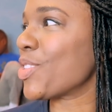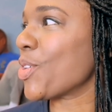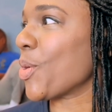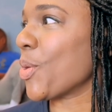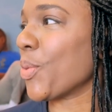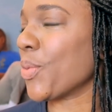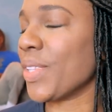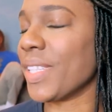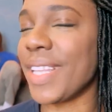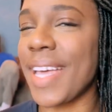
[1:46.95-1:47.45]

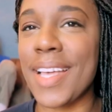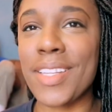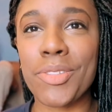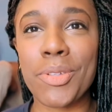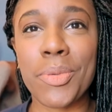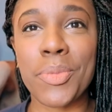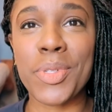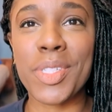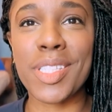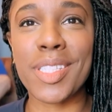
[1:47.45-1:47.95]
So the last
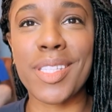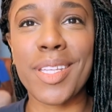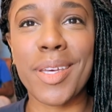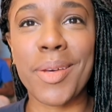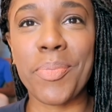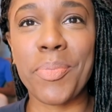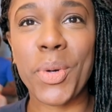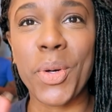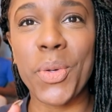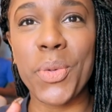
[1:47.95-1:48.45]
one was
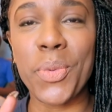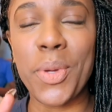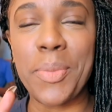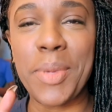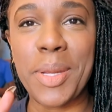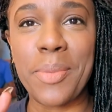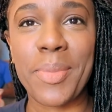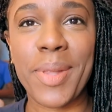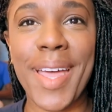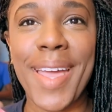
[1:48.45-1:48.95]
the Bold
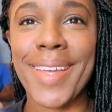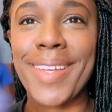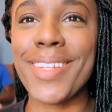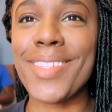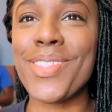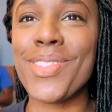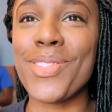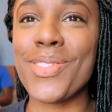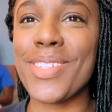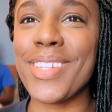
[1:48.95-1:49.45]
Women in Black
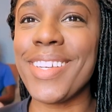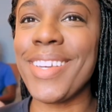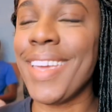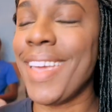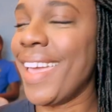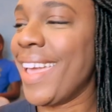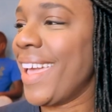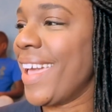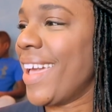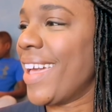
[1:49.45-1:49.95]
History,
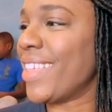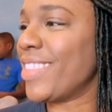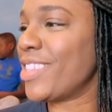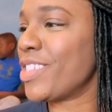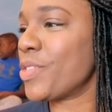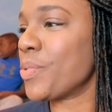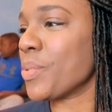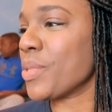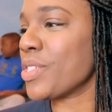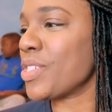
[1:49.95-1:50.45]
and
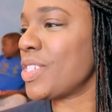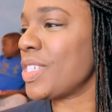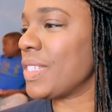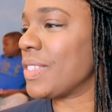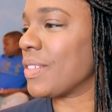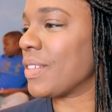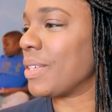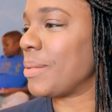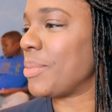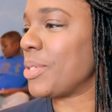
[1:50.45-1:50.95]
this one
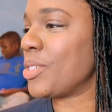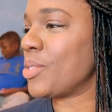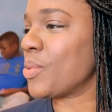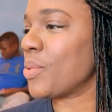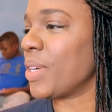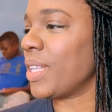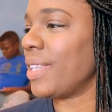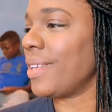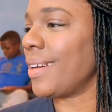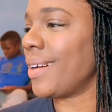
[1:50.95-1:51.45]
she's gonna be
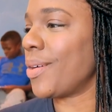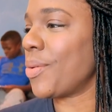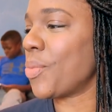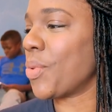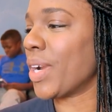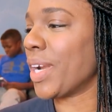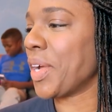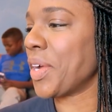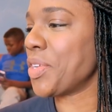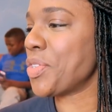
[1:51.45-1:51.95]
doing the
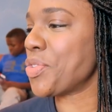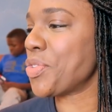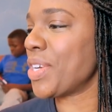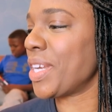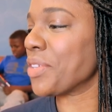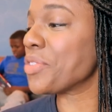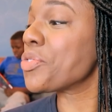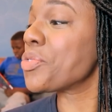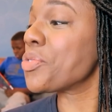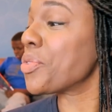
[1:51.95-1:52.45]
100
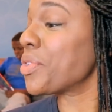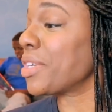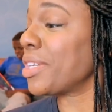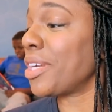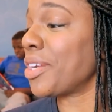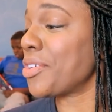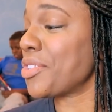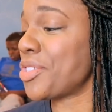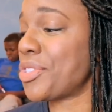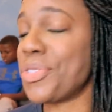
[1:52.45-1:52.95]

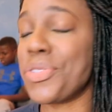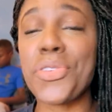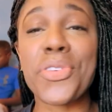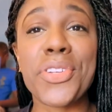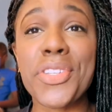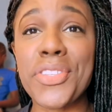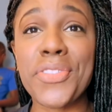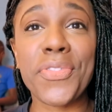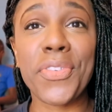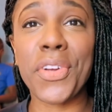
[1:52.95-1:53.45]
Extraordinary
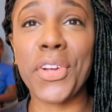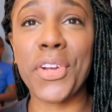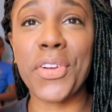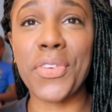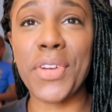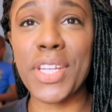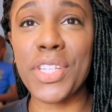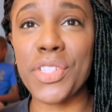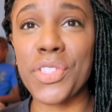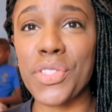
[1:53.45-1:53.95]
Stories for
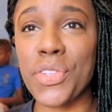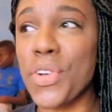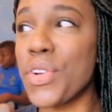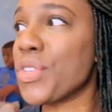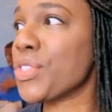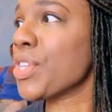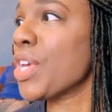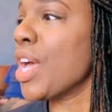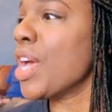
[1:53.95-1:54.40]
Courageous Girls.